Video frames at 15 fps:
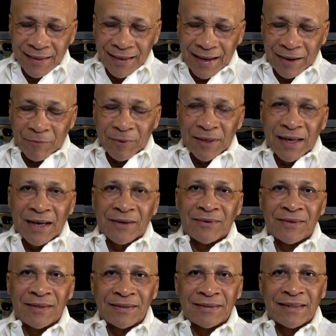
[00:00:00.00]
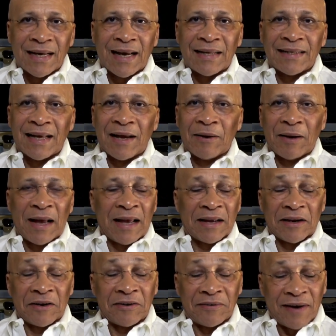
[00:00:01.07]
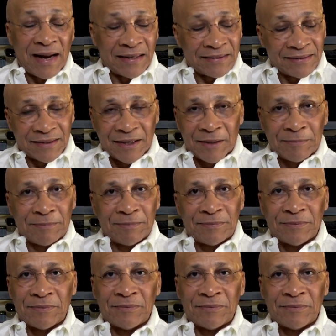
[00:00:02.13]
When I heard that, I cracked up.